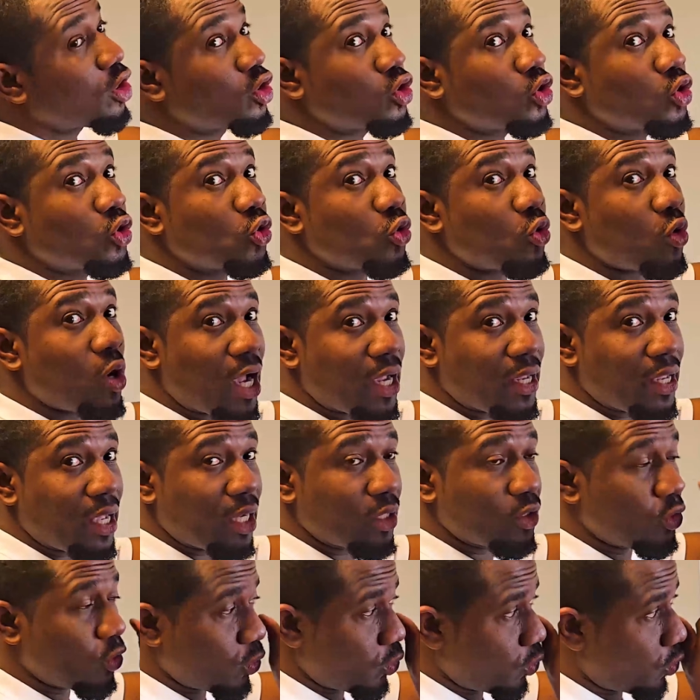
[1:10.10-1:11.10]
to hire
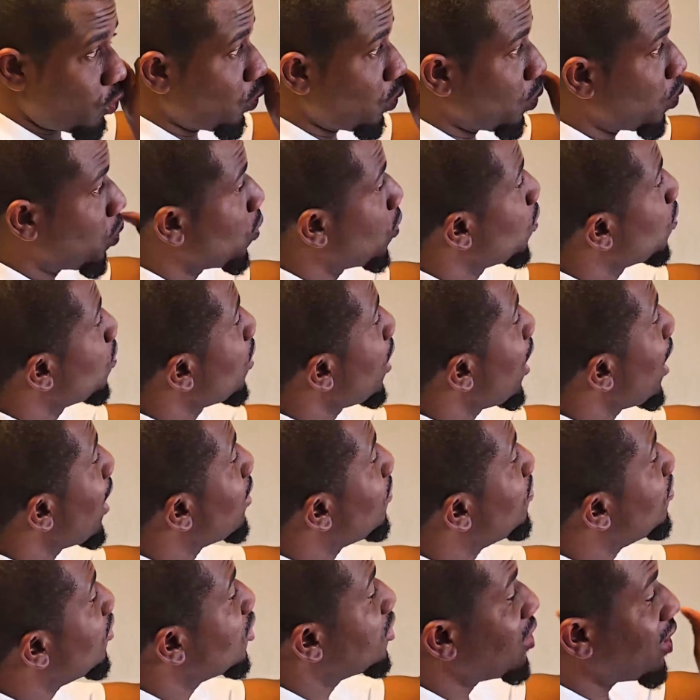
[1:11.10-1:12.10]
you, and the
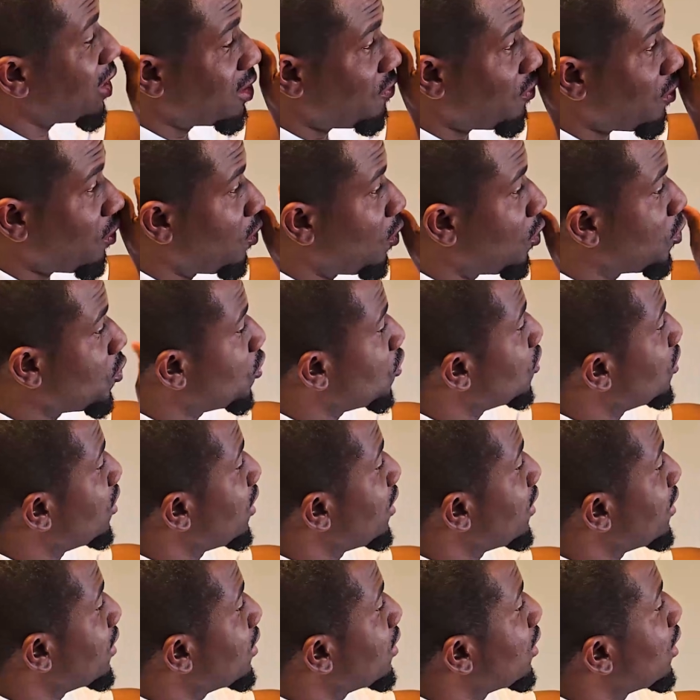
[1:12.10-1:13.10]
process follows
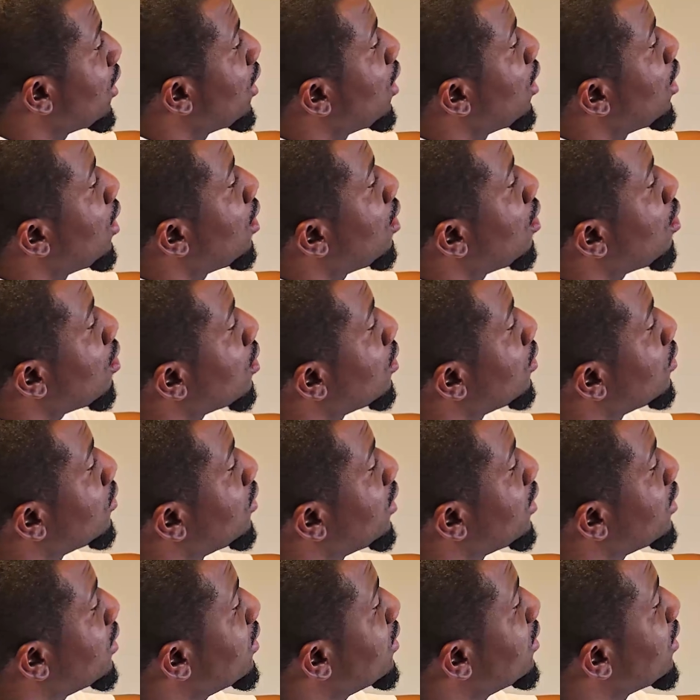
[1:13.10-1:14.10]
this.
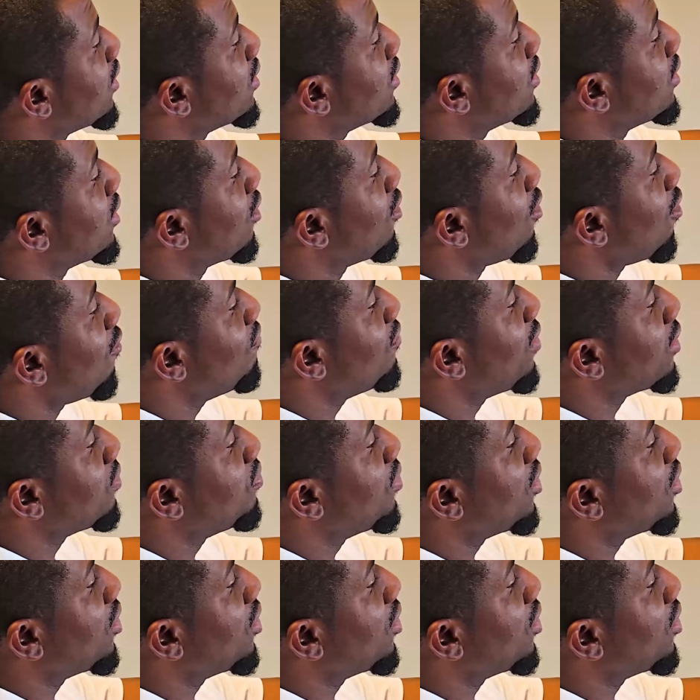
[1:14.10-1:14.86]
This is the government body